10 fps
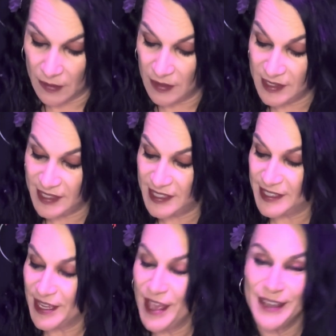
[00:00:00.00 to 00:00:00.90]
The
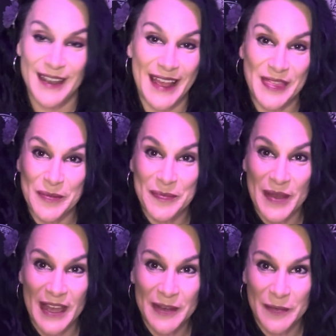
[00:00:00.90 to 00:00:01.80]
Sun at the
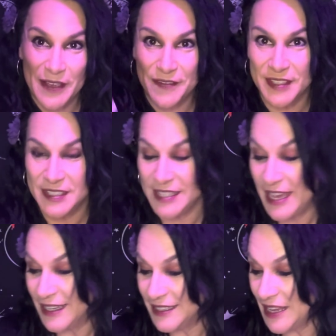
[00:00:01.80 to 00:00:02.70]
bottom of the
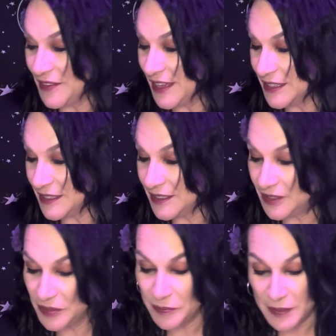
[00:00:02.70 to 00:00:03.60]
deck. Now that
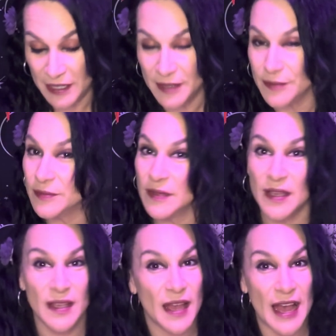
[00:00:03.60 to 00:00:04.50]
could be,
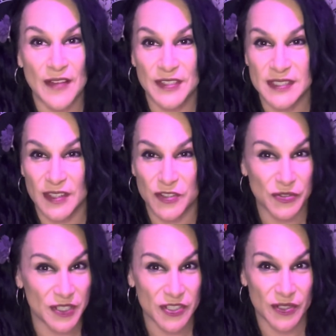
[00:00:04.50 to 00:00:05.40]
obviously the
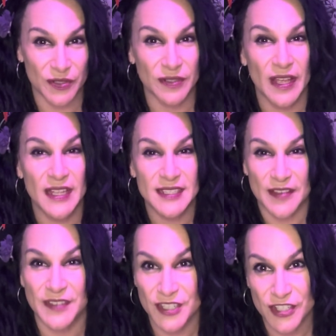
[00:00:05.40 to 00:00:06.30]
traditional
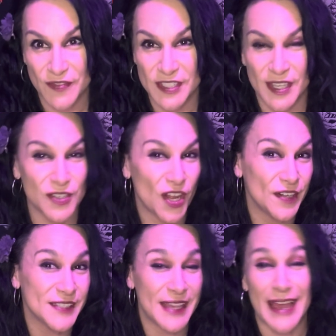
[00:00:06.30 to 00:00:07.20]
definition of the Sun
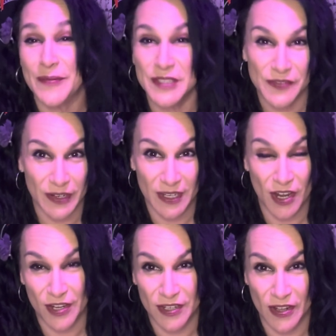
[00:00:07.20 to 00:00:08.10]
card is the happiest freaking
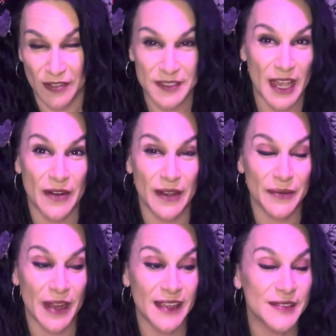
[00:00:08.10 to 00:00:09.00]
card in all of tarot,
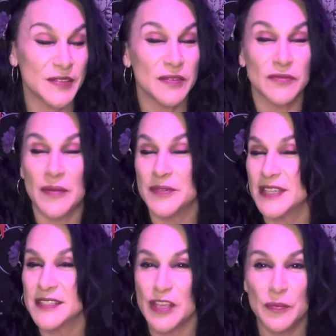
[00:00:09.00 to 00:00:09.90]
right? It
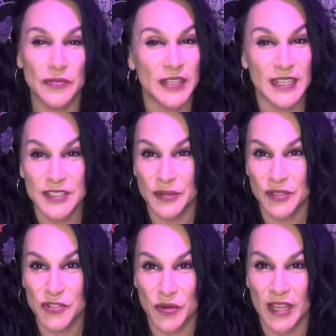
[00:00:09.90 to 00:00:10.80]
represents complete and total
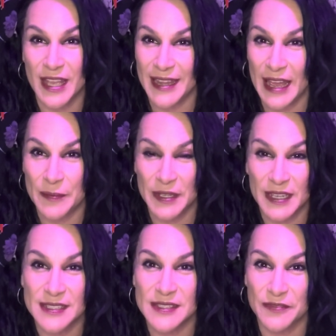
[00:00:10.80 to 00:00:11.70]
joy and
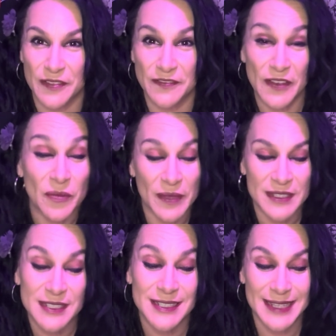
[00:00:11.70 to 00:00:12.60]
happiness,
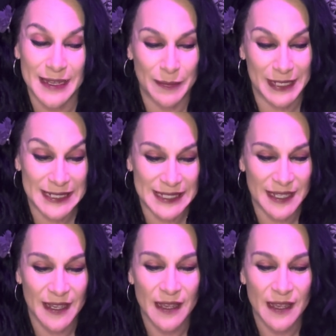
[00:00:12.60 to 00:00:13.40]
fulfillment, contentment.